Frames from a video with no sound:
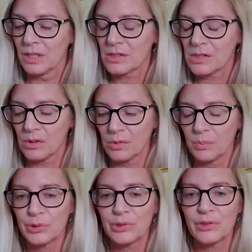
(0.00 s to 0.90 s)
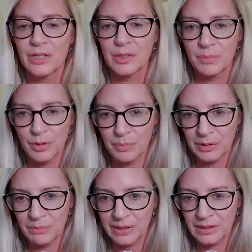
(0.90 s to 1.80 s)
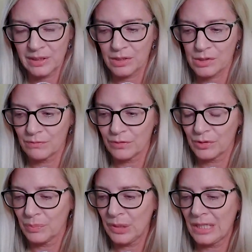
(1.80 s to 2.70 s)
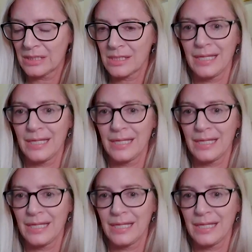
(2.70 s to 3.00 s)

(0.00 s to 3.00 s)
So put her on appropriate medication for the POTS.